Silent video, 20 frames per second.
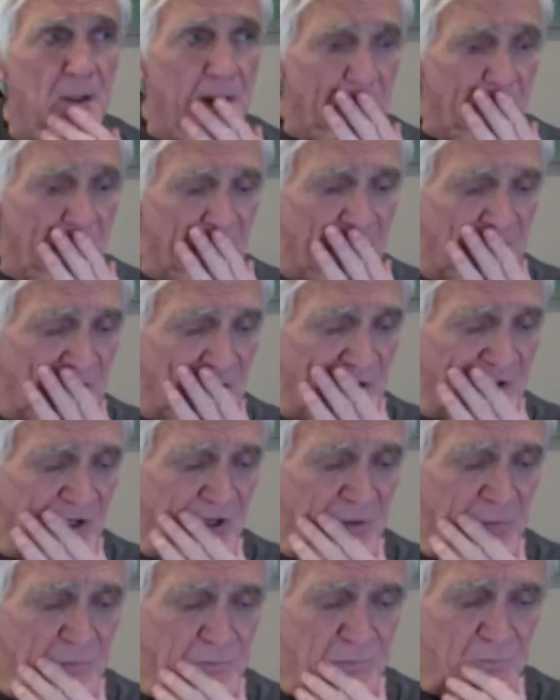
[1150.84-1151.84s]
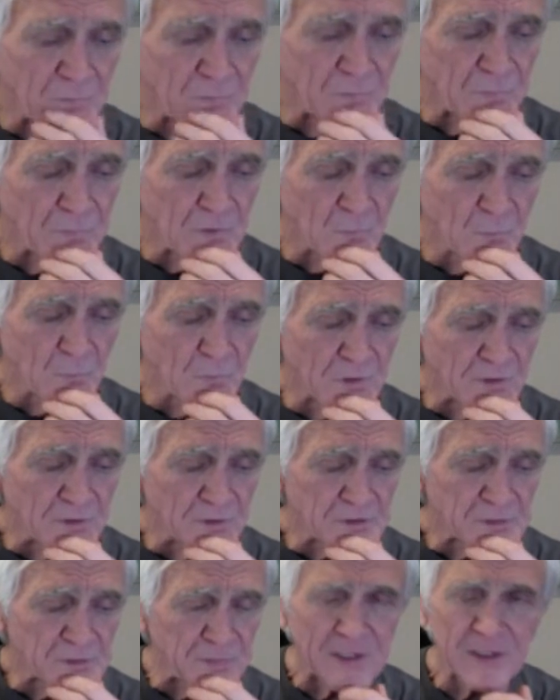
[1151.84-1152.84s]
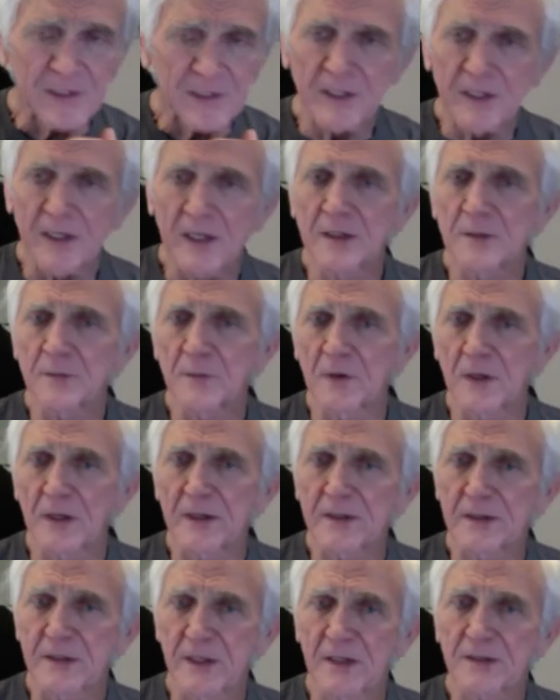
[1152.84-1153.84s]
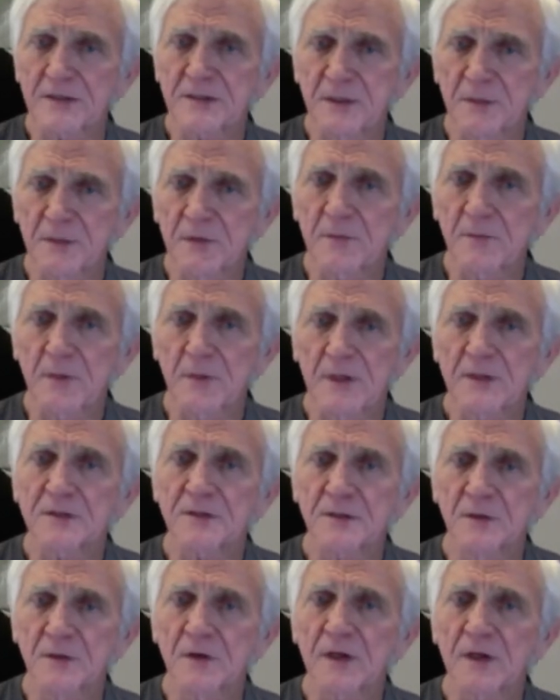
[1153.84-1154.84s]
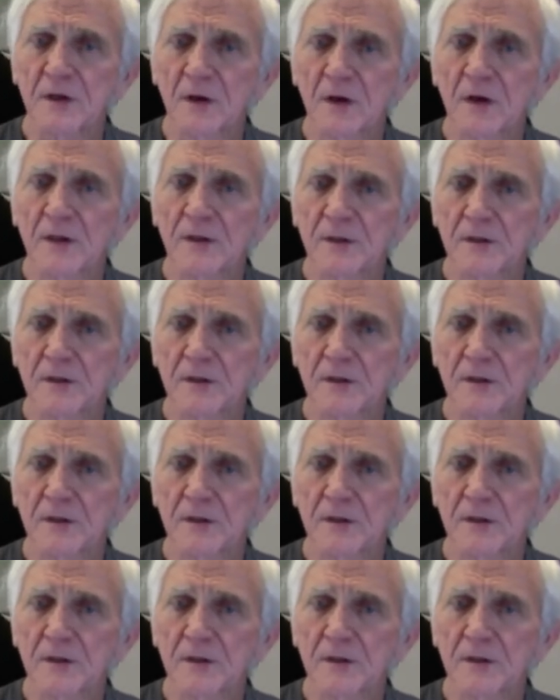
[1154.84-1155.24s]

And um, when you spot an animal like that, something big is going on.